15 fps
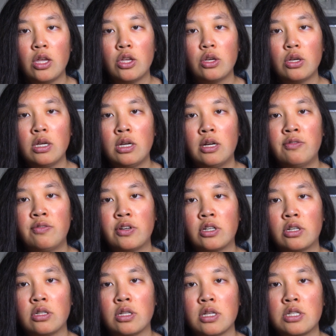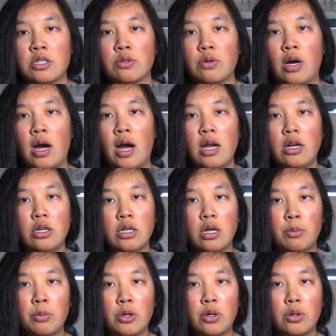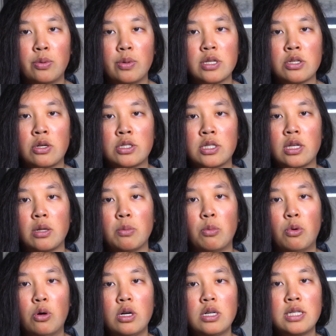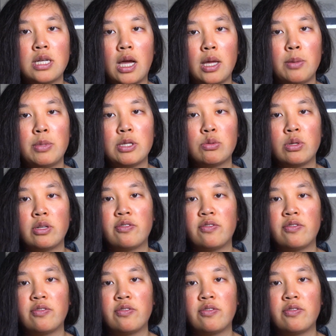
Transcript: You can configure this to a higher number, resulting in more time between